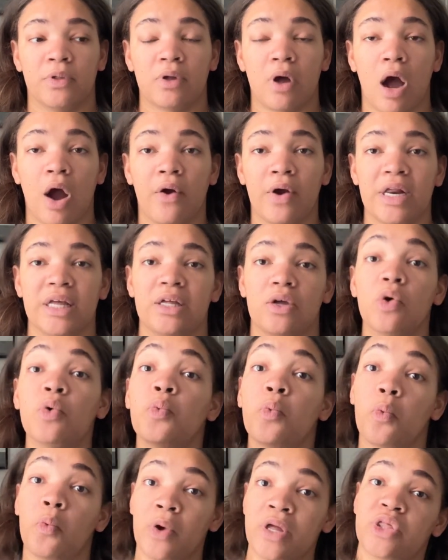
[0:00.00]
already
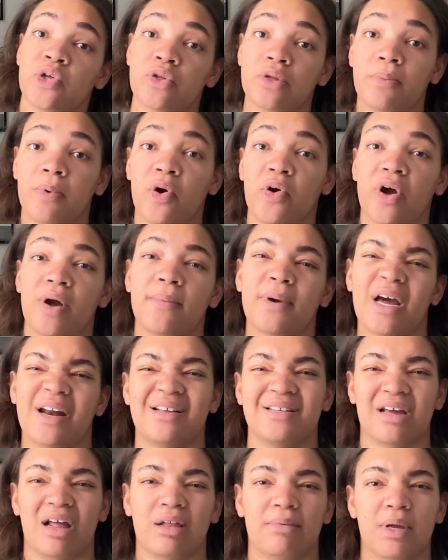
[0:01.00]
who went through the program, kind of
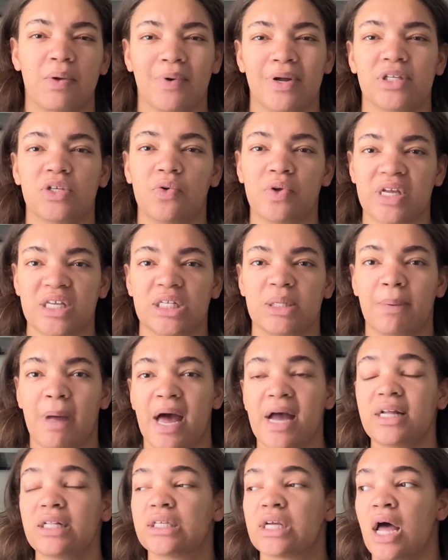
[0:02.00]
telling me what to
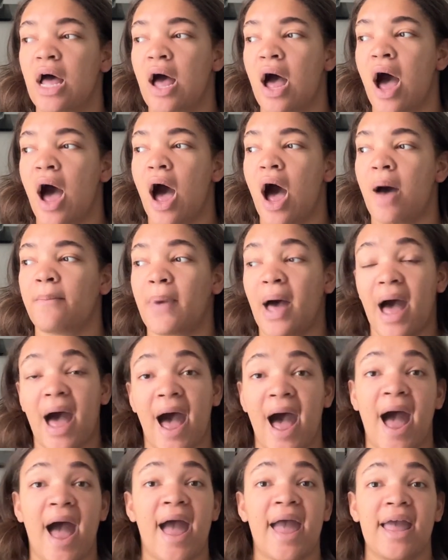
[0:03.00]
expect.
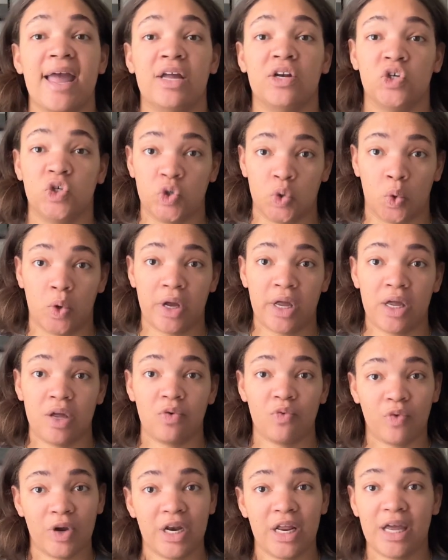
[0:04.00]
I enjoy
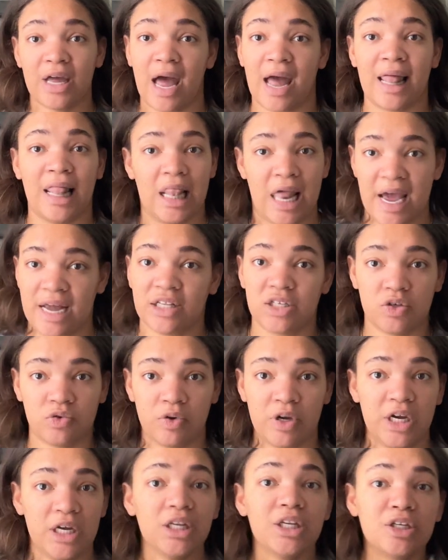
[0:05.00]
reading. I like to
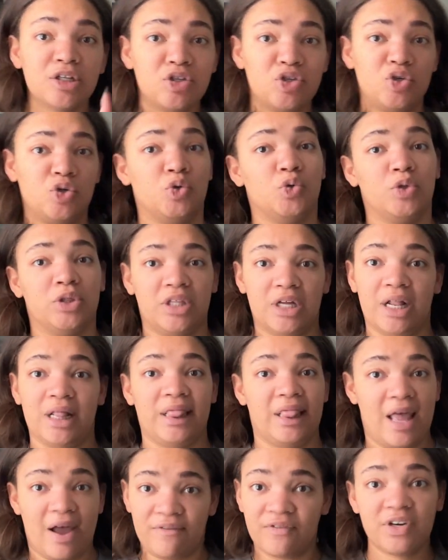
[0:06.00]
read. To the
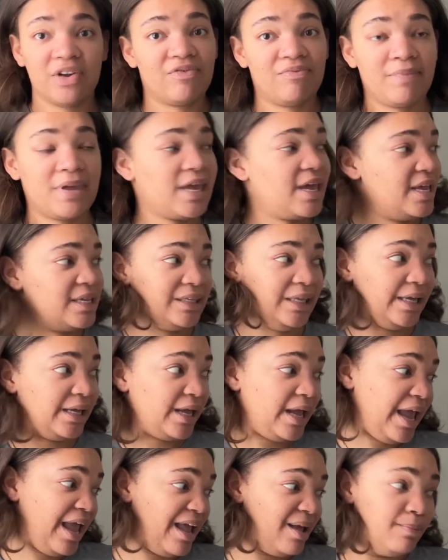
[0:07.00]
left of me is like
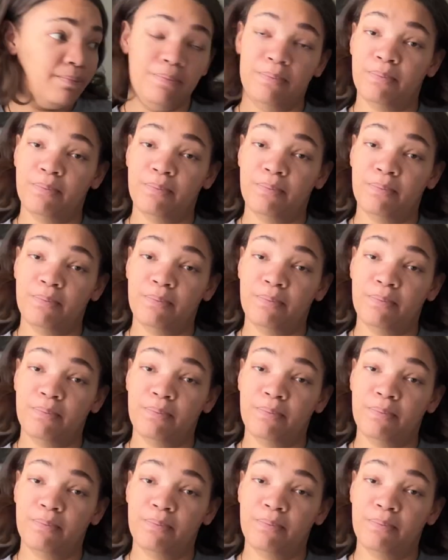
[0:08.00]
a